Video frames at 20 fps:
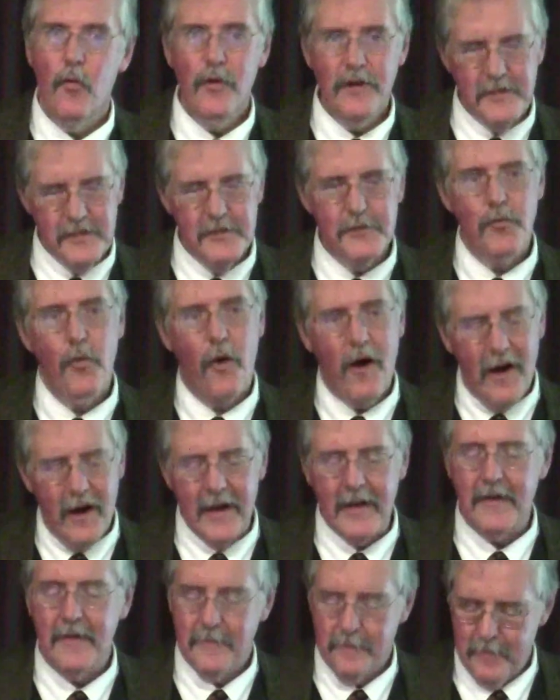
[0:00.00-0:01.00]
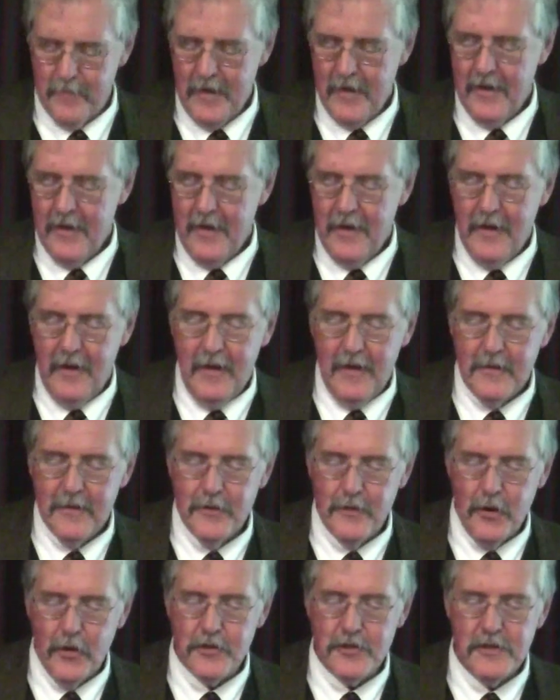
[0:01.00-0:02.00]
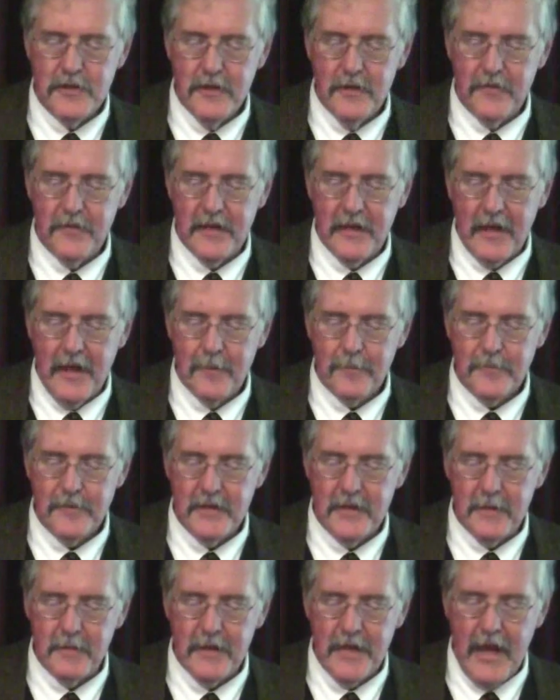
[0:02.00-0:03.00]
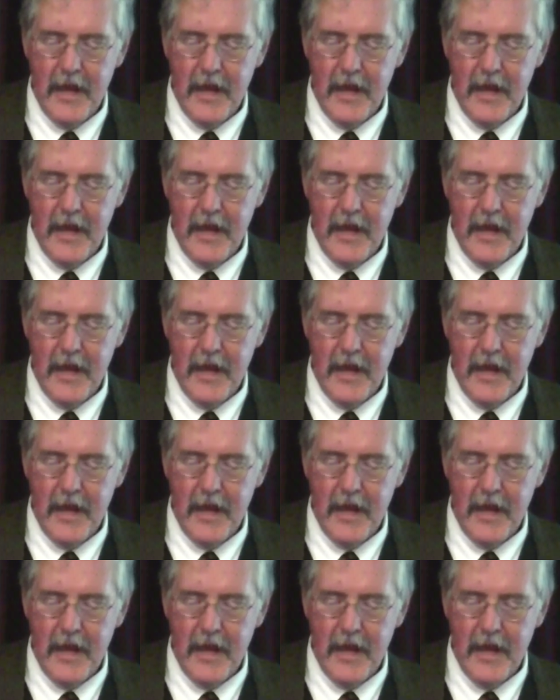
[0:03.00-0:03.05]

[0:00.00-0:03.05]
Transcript: which is why the notion of the empty